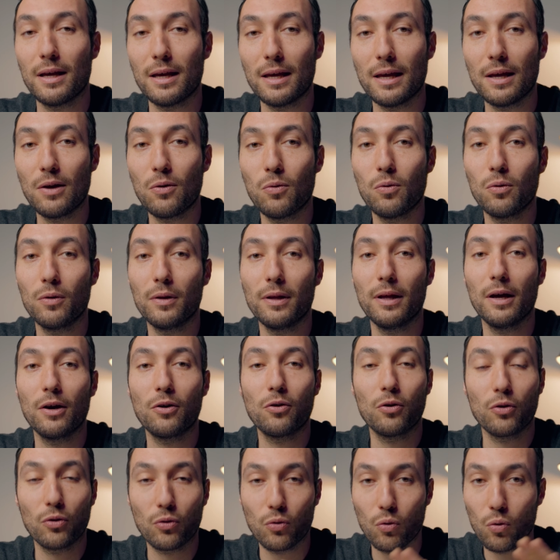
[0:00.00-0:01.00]
equally
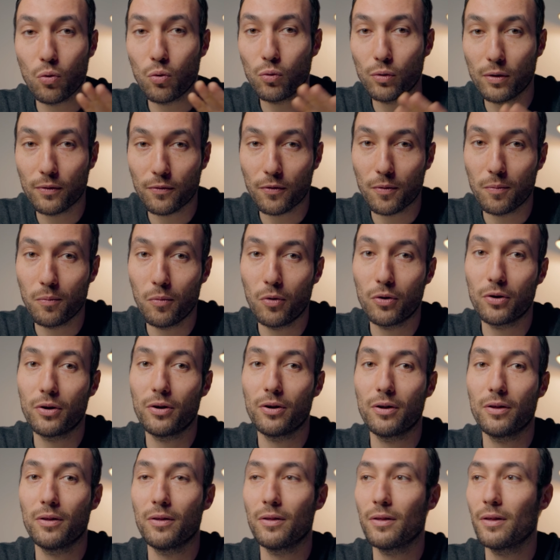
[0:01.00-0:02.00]
across all different
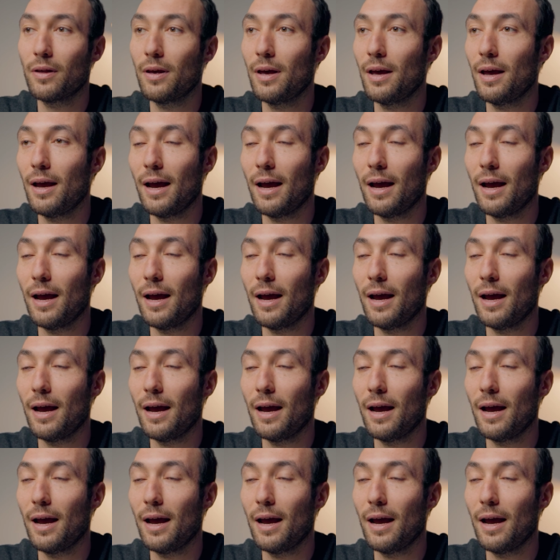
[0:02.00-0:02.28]
monitors.